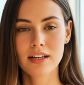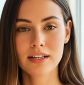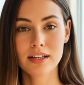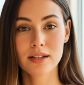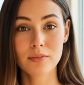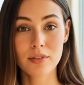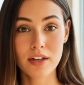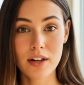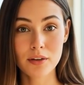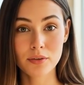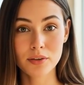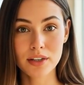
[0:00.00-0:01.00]
my daughter?
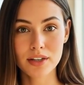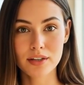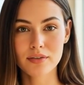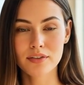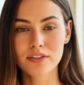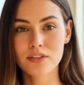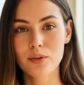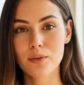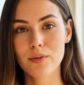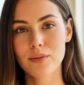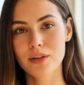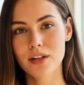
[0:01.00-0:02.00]
What if this
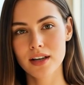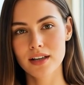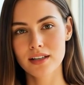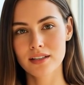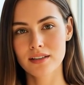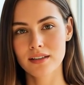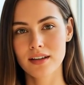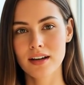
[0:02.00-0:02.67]
was a mistake?